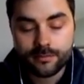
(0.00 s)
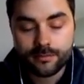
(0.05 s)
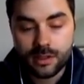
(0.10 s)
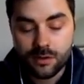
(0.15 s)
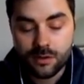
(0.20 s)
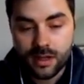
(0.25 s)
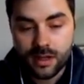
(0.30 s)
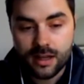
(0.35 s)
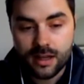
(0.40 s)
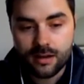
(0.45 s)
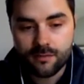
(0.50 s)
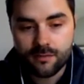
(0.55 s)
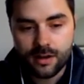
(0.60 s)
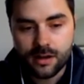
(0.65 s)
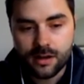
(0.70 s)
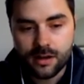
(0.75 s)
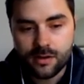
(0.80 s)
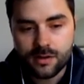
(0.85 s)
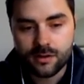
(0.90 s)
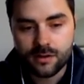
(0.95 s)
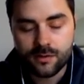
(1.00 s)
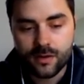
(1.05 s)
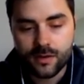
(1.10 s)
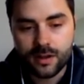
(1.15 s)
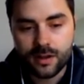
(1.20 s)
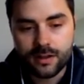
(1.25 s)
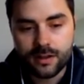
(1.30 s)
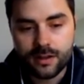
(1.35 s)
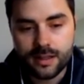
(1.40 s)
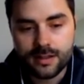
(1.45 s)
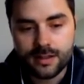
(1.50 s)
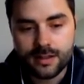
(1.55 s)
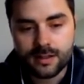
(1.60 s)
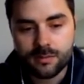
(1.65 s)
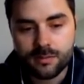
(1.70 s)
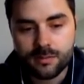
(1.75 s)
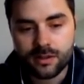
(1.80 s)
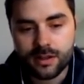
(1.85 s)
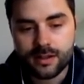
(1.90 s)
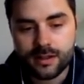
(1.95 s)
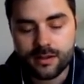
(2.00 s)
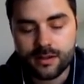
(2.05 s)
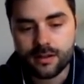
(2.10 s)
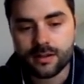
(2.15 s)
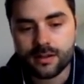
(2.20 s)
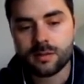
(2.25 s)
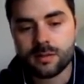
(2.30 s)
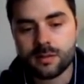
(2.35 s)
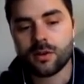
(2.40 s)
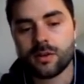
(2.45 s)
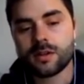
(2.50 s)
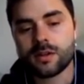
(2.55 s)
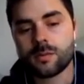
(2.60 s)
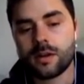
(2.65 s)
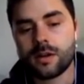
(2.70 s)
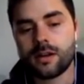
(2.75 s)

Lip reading: unique and very user-friendly is its ability to disperse